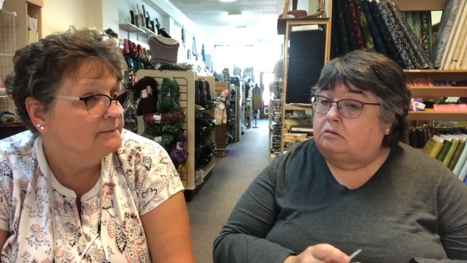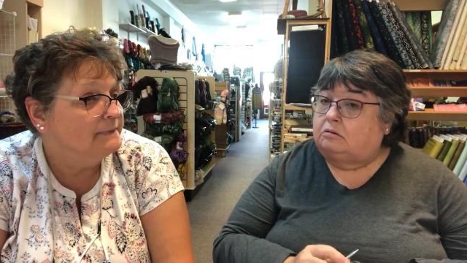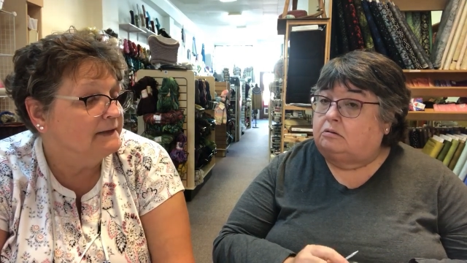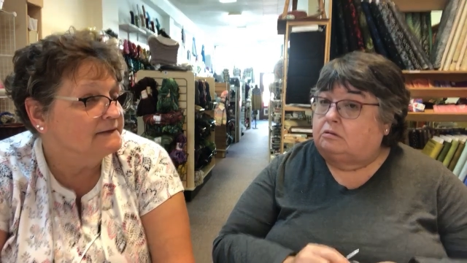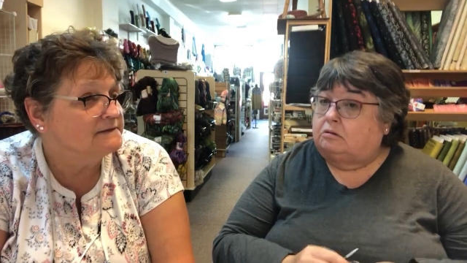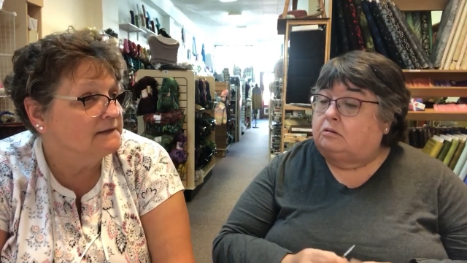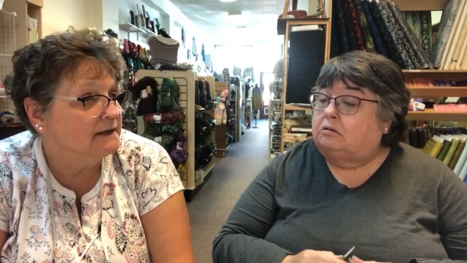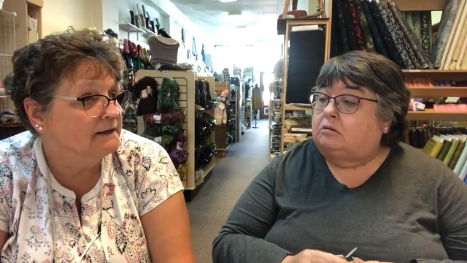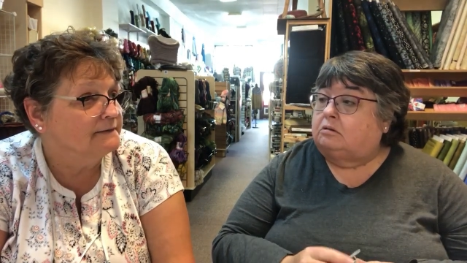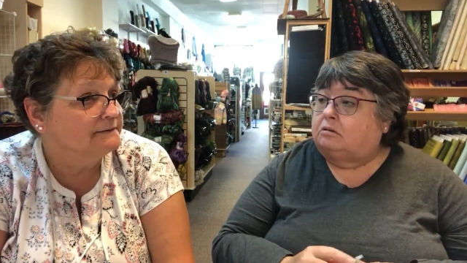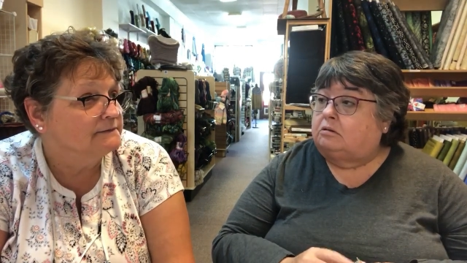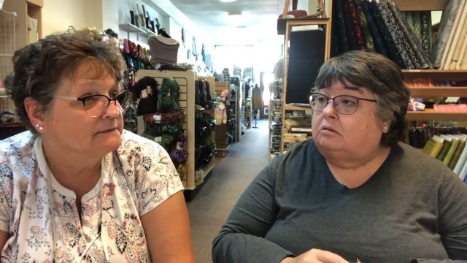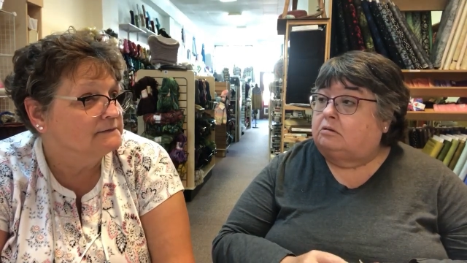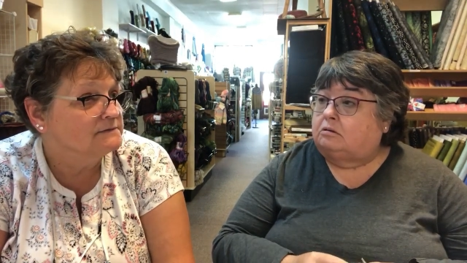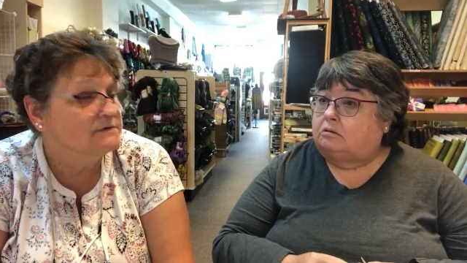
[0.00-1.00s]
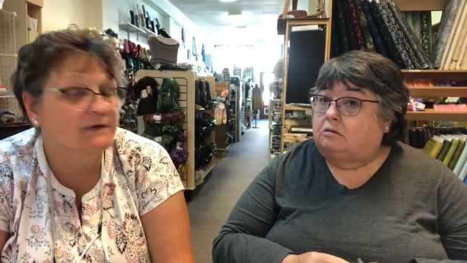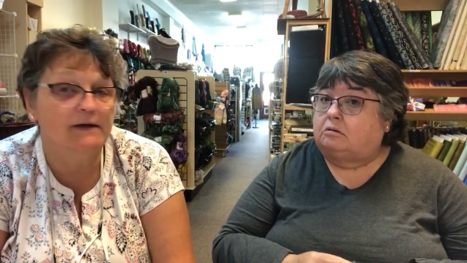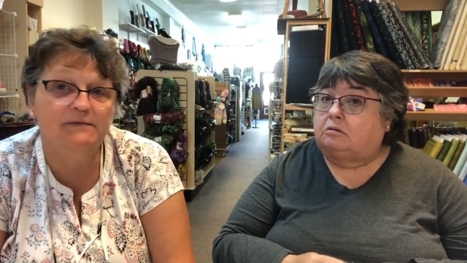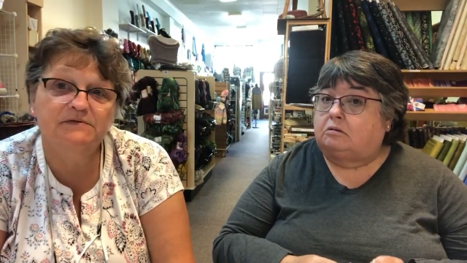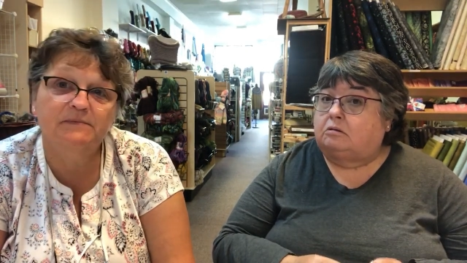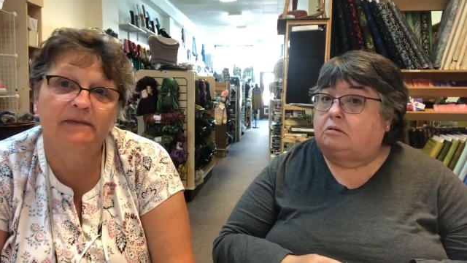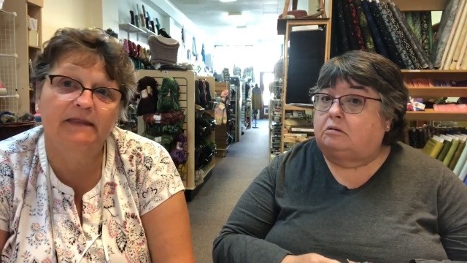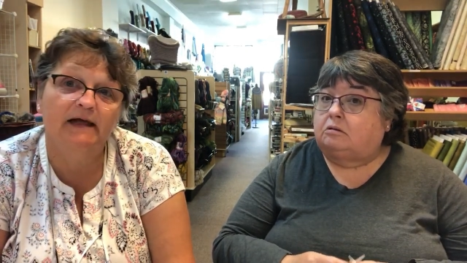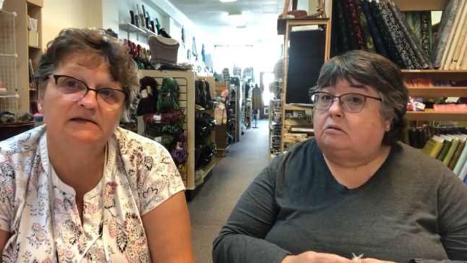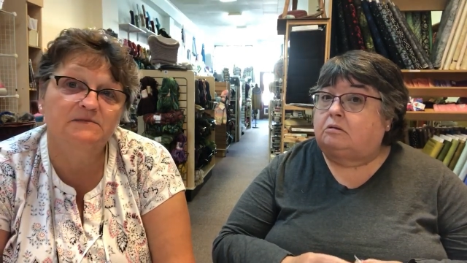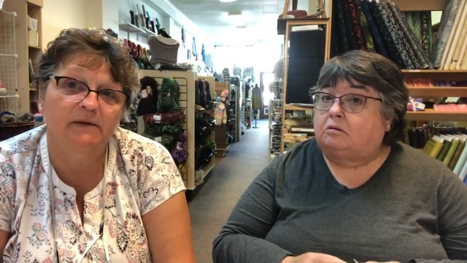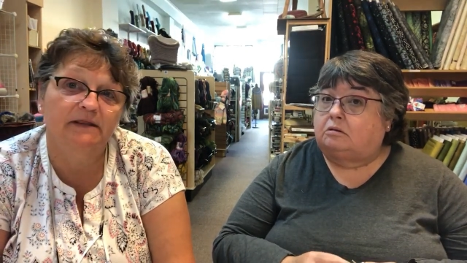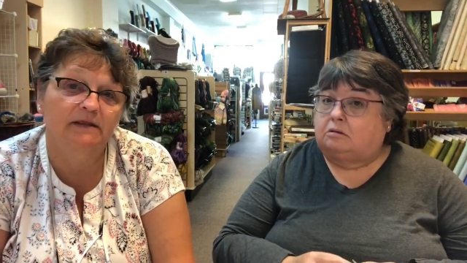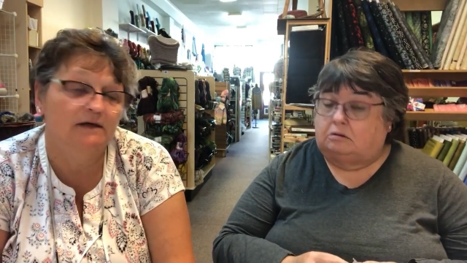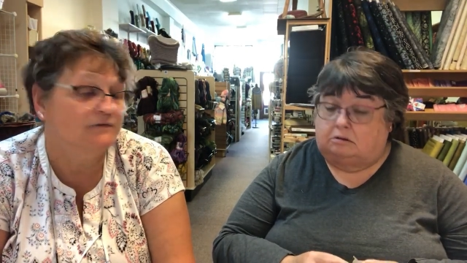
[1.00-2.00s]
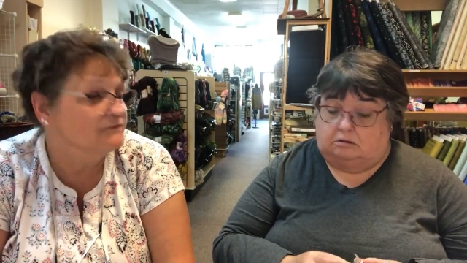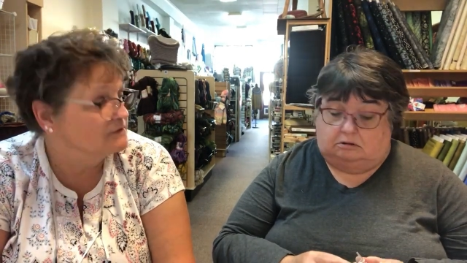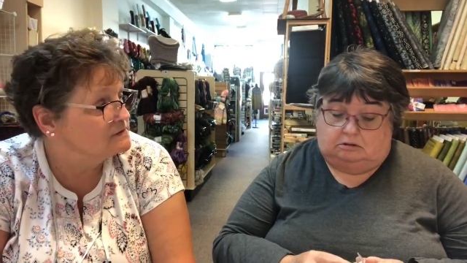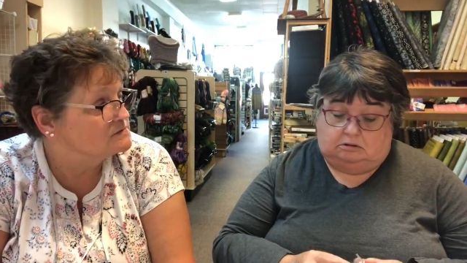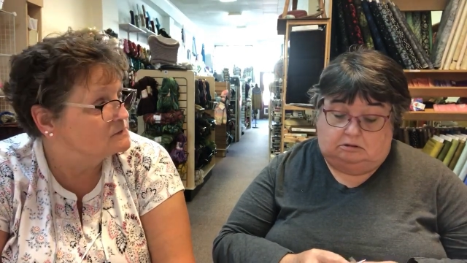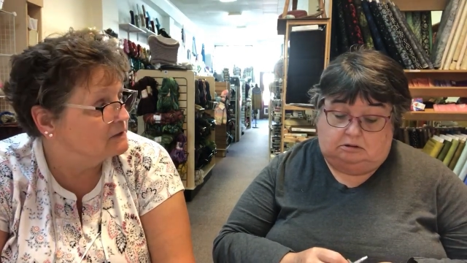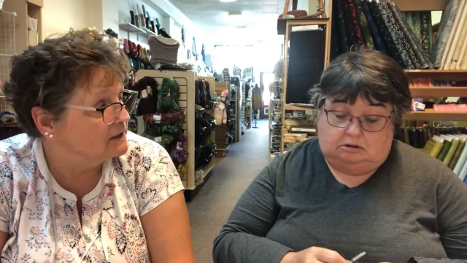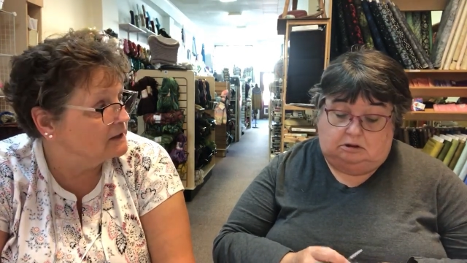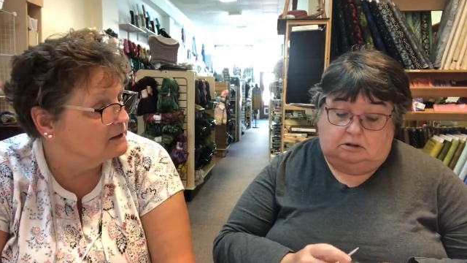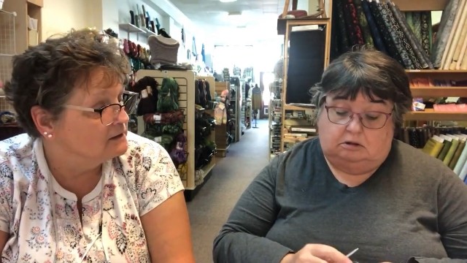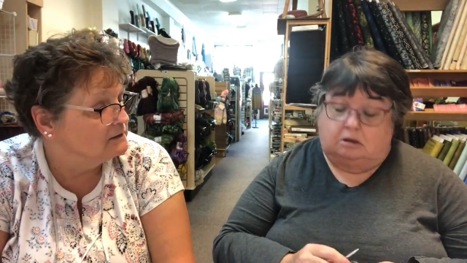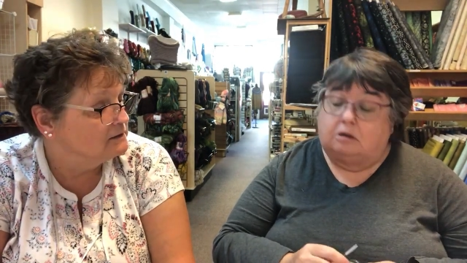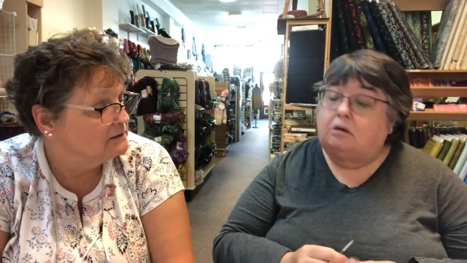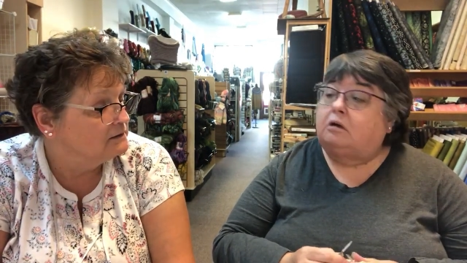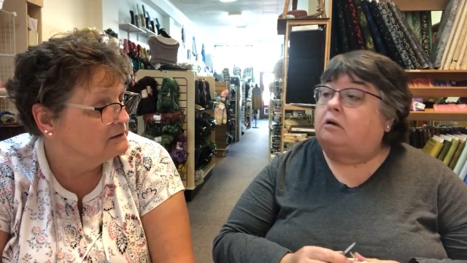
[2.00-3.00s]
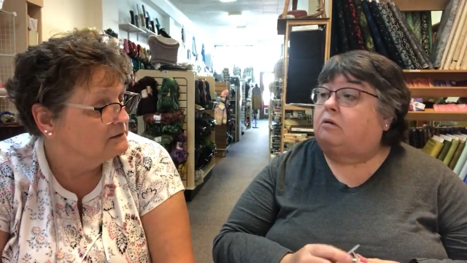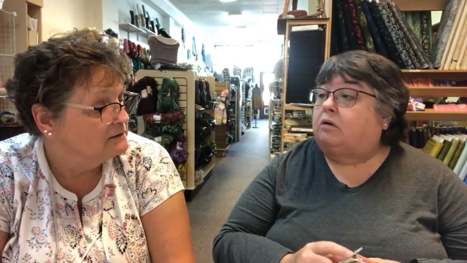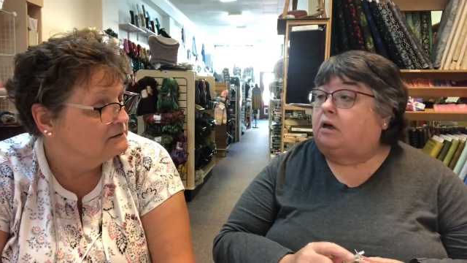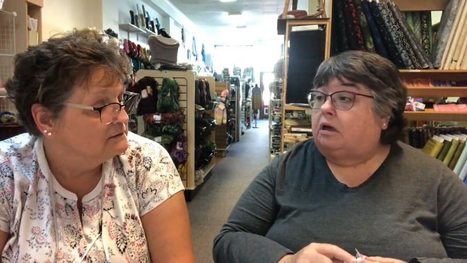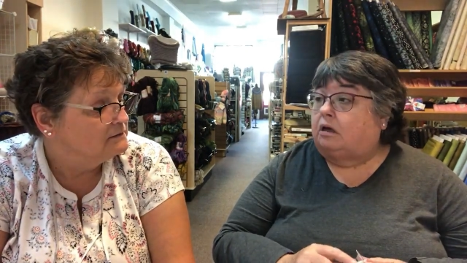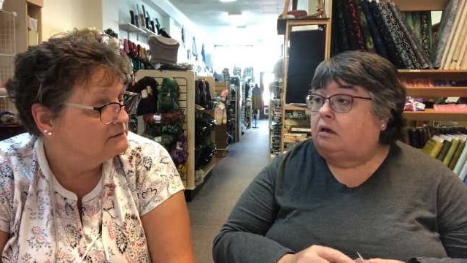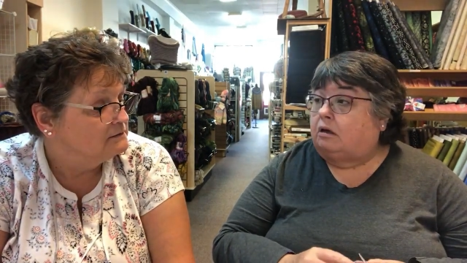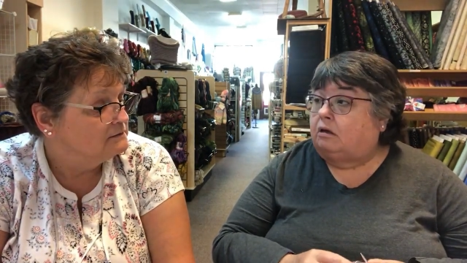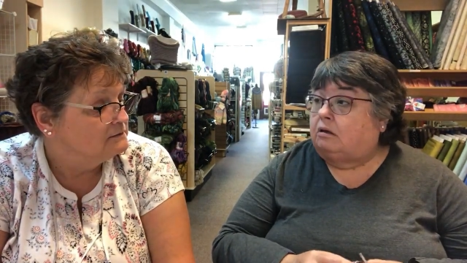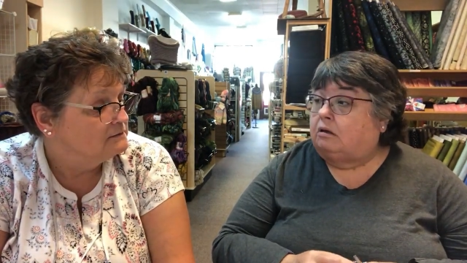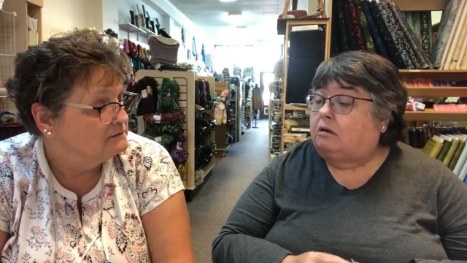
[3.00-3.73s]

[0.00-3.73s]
Speaker 1: But, so that was my, that's my thing for this week.
Speaker 2: Okay.